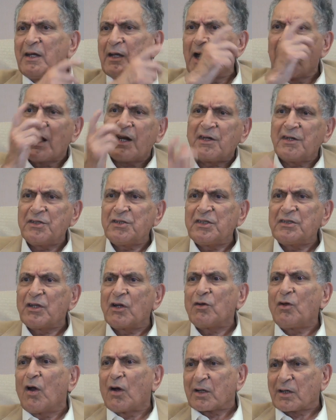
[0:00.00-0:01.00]
and higher regions or
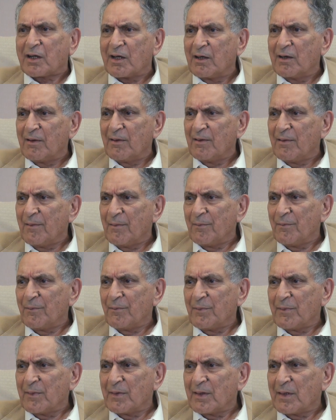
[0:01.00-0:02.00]
not?
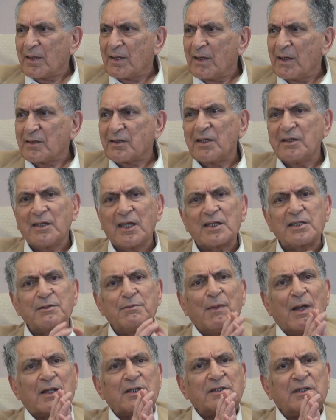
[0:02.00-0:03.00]
He said, Yes,
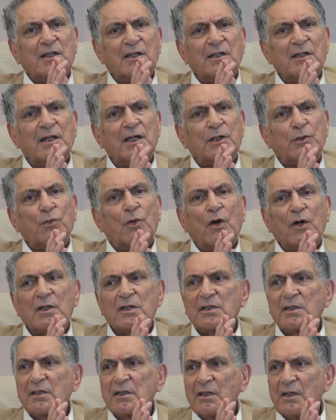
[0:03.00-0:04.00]
Master, it
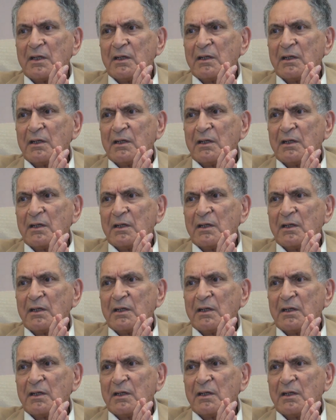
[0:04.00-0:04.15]
was.